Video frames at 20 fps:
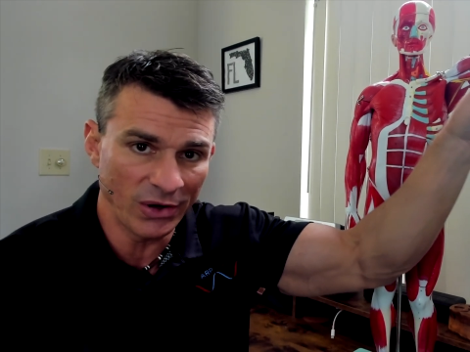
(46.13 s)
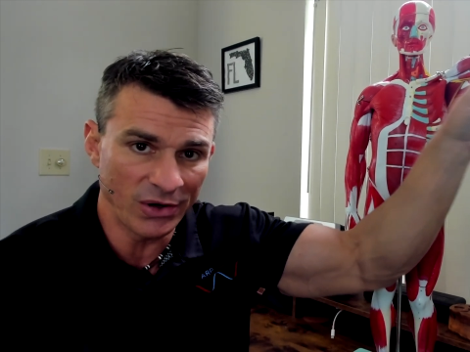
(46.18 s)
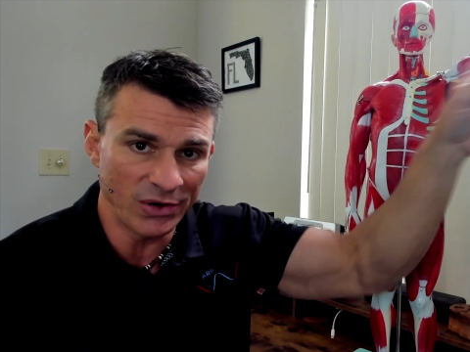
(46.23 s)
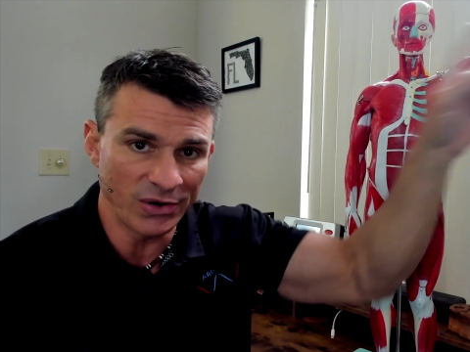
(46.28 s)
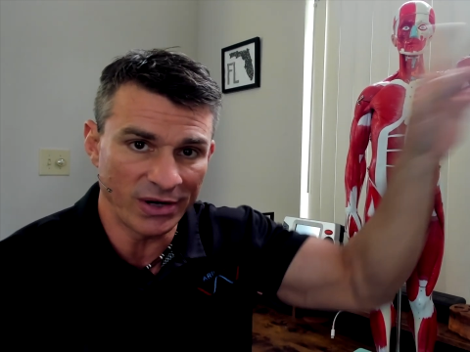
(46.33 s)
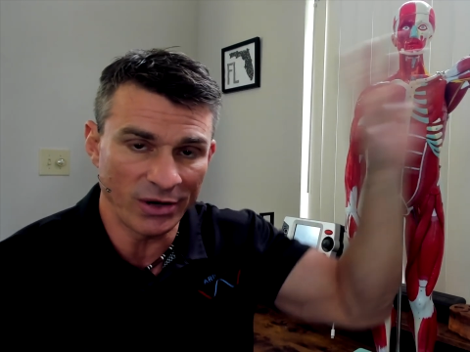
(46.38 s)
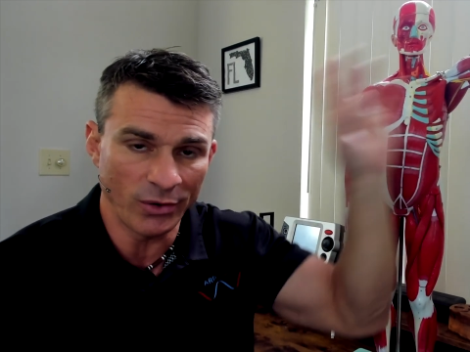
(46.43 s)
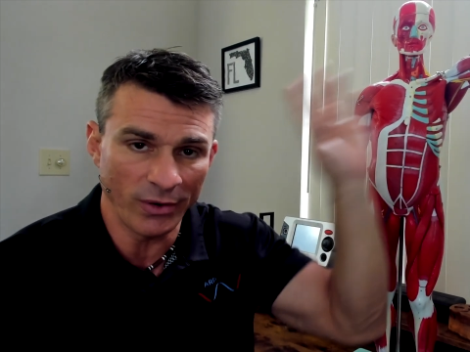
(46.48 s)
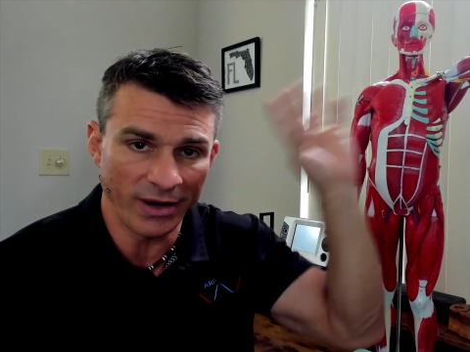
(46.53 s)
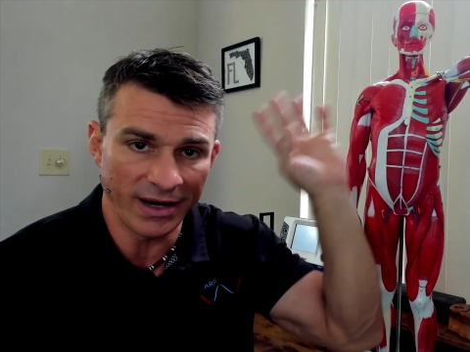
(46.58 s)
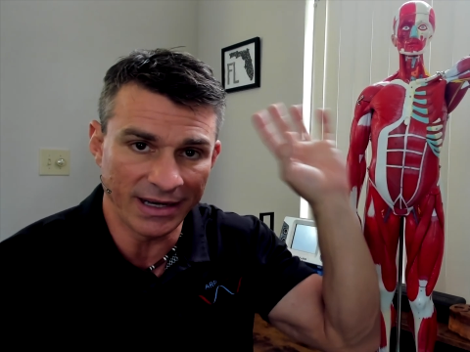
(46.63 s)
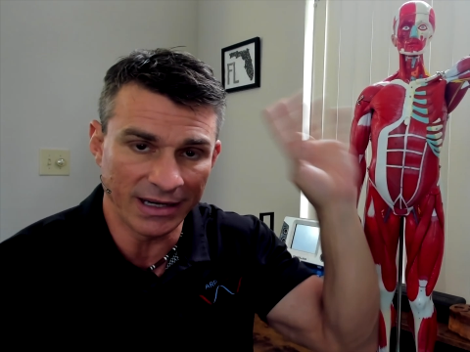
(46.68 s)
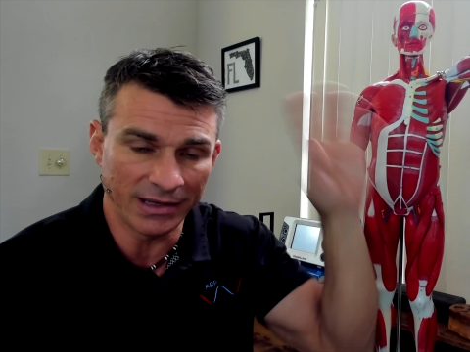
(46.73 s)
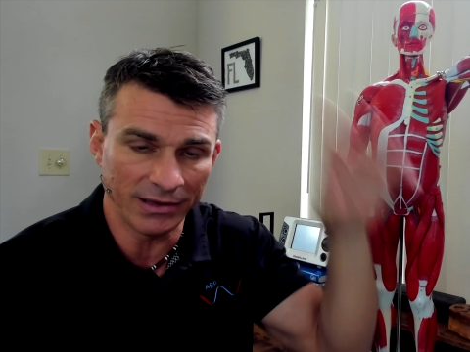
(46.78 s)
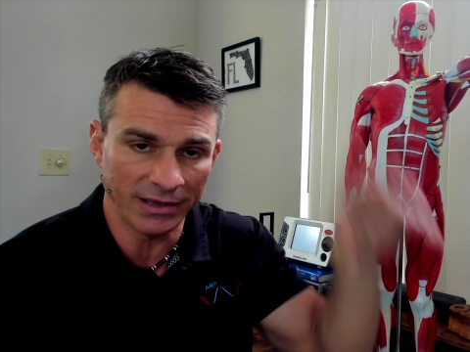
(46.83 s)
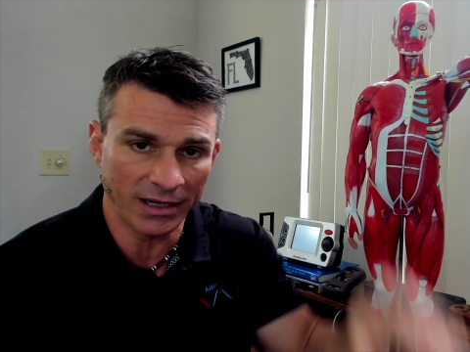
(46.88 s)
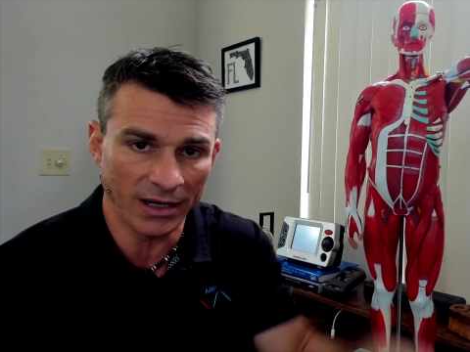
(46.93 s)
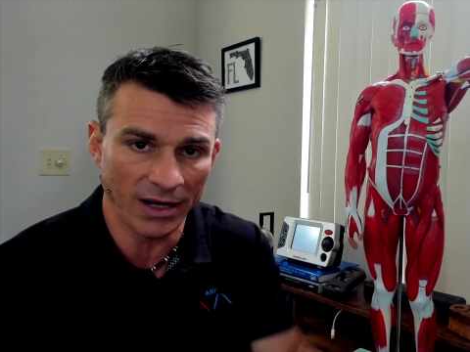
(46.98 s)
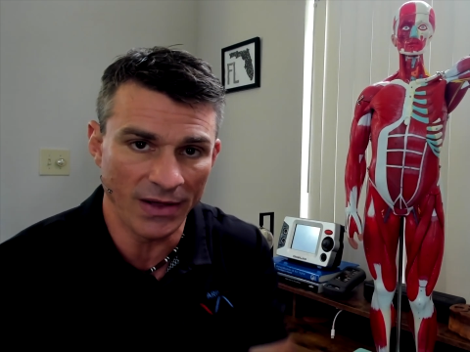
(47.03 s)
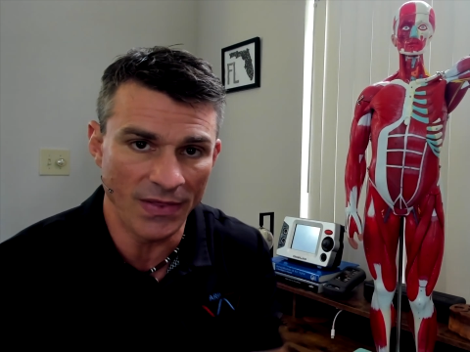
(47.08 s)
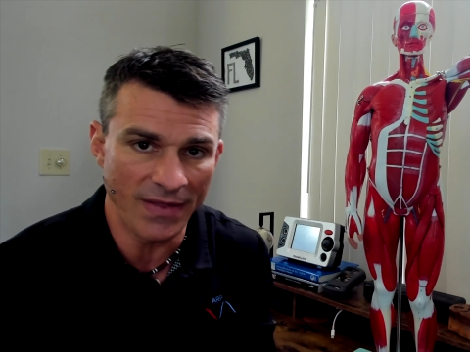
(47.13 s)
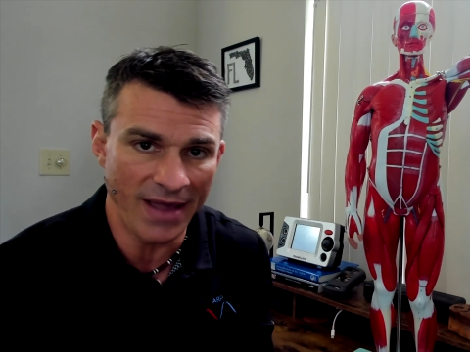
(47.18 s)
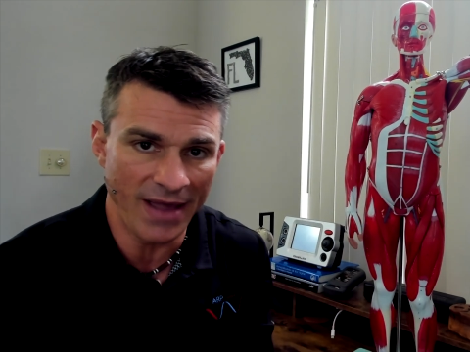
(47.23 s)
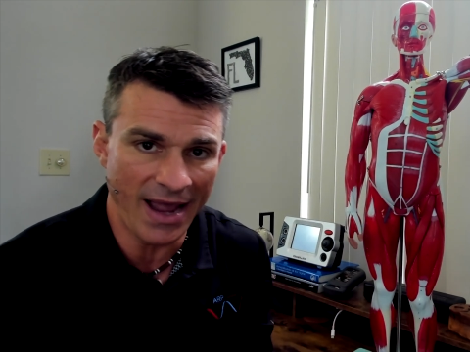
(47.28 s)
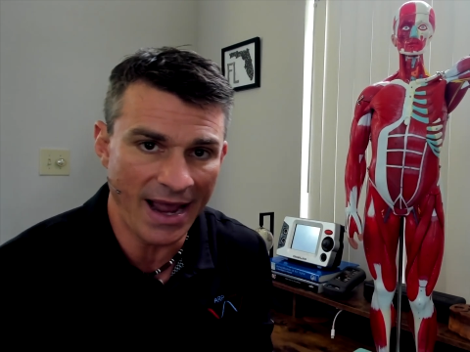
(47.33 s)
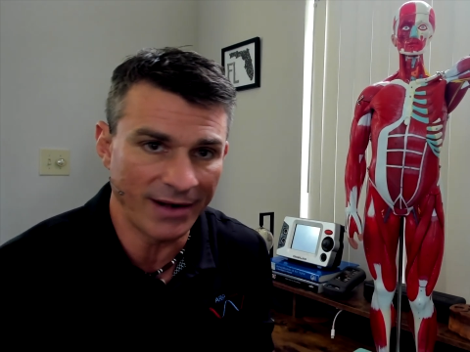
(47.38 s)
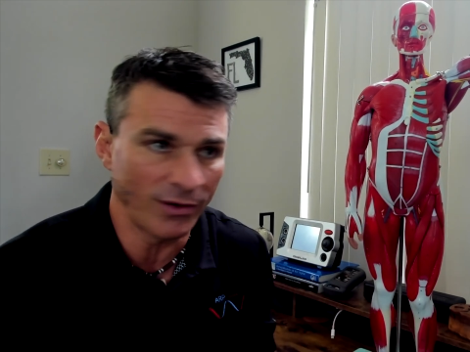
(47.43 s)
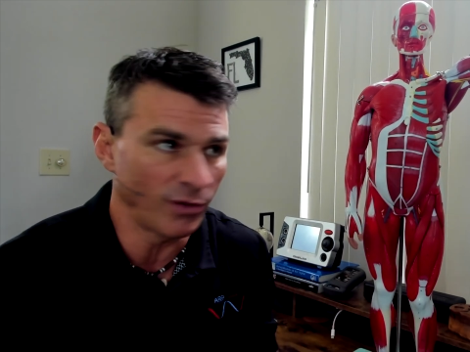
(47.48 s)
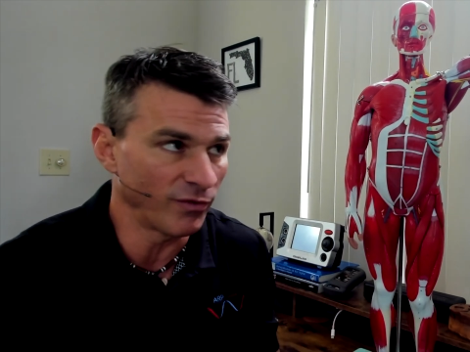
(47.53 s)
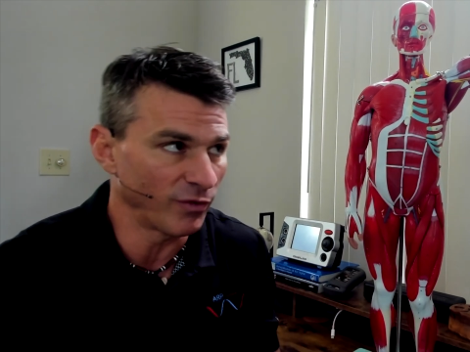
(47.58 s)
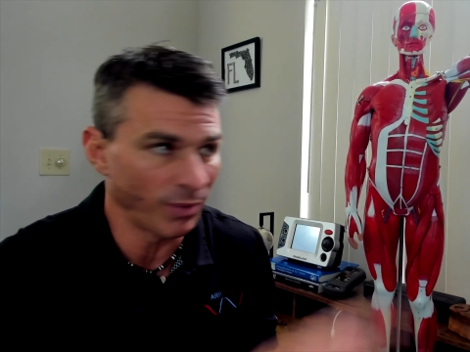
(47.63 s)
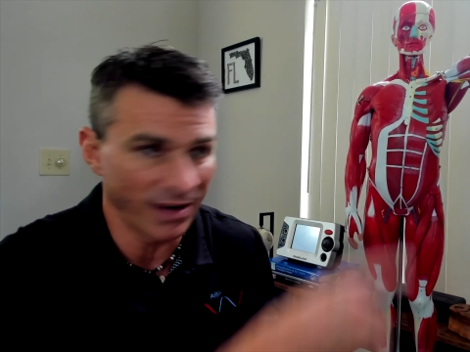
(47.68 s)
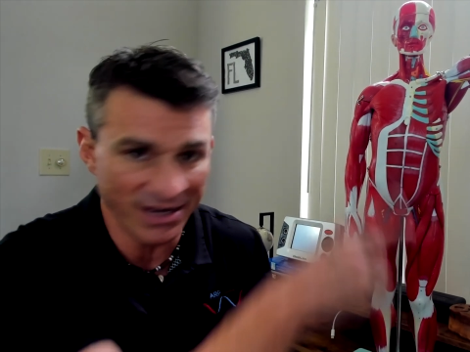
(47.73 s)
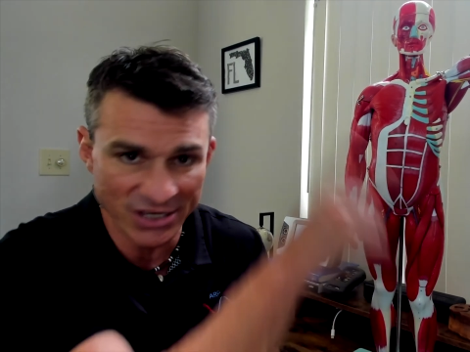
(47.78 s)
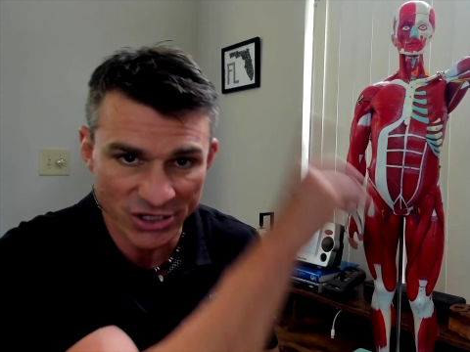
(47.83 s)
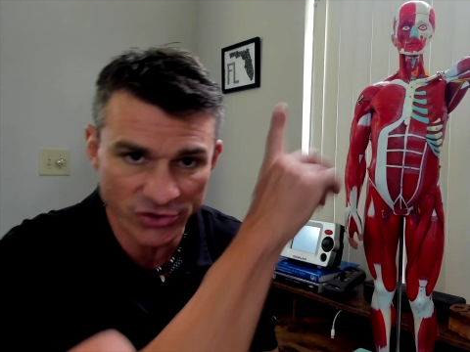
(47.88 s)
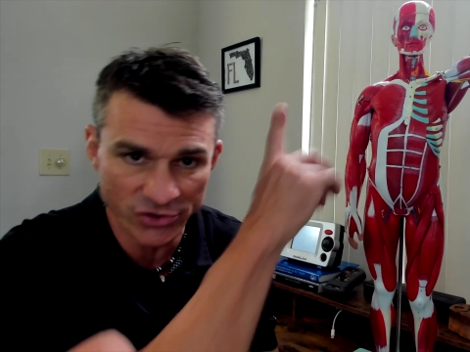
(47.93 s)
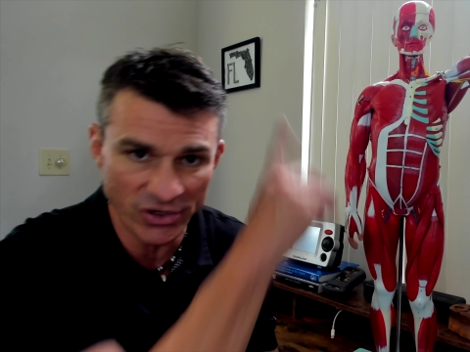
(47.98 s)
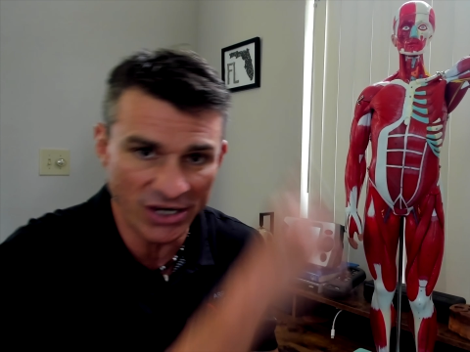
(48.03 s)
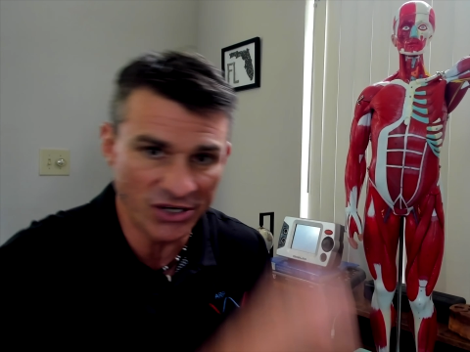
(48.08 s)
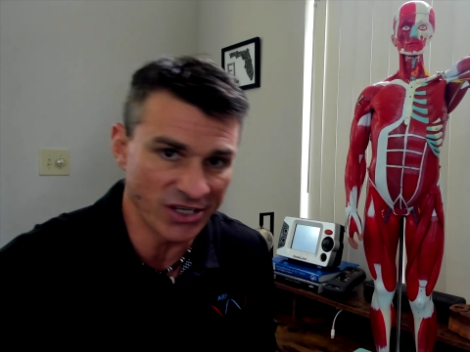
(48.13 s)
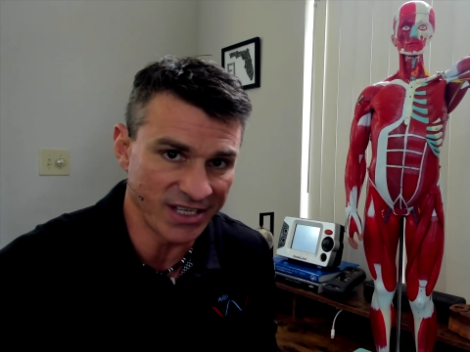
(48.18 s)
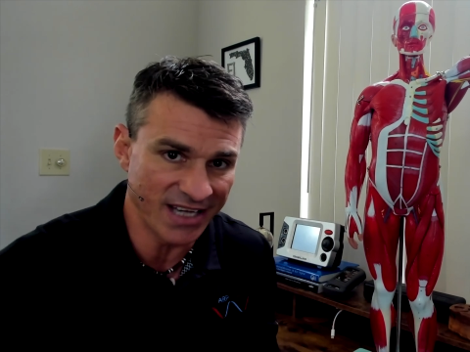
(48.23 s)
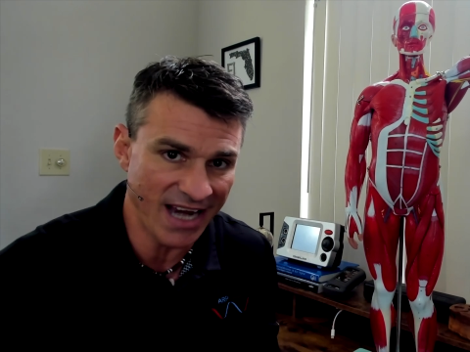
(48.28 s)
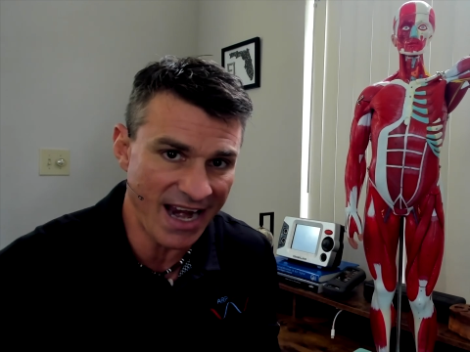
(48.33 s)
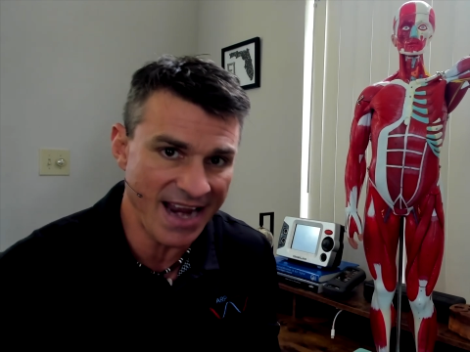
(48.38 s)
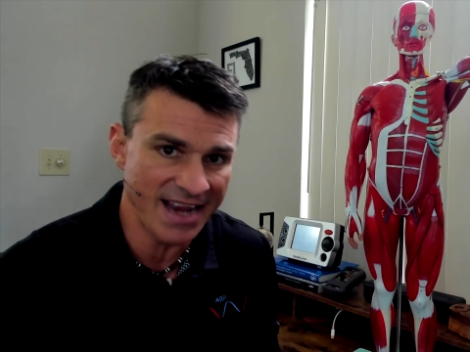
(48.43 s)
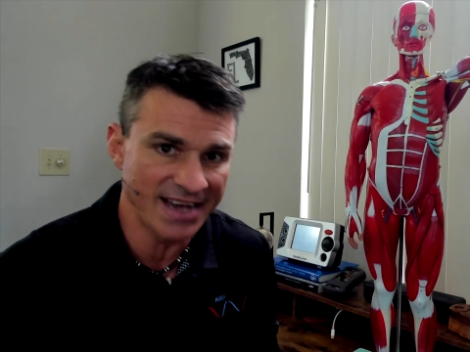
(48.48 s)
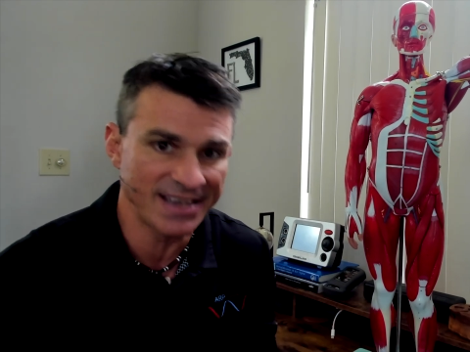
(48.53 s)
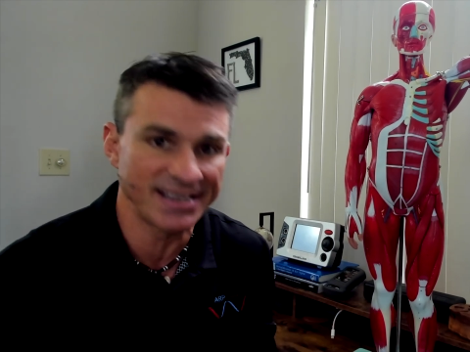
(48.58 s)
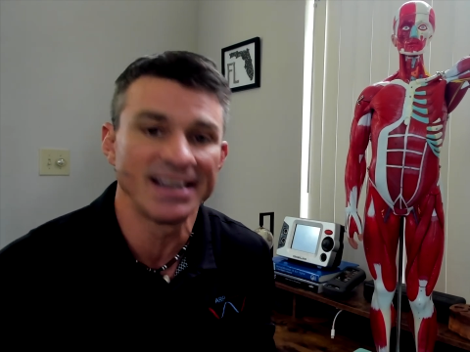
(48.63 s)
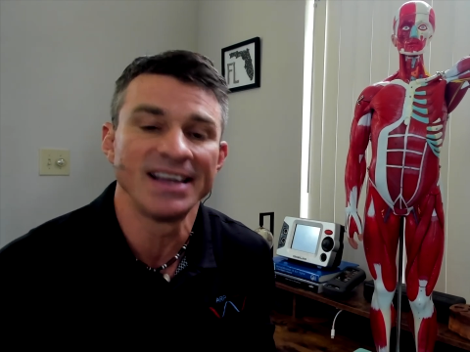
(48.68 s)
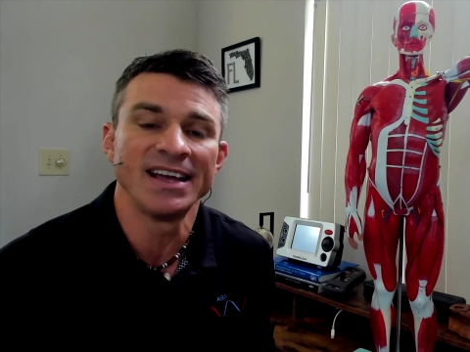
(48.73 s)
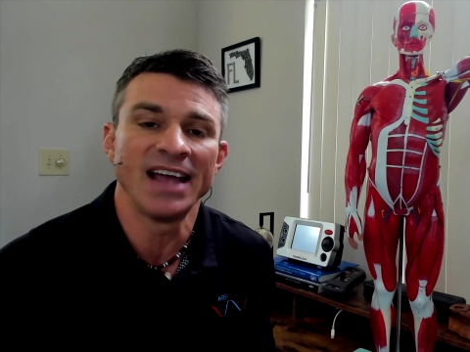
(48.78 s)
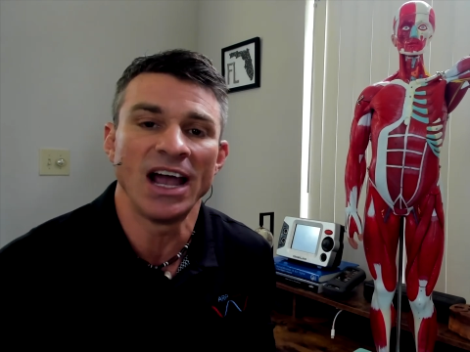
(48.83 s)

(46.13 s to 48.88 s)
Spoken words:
You can go ahead and click on that over by Stretch's hand,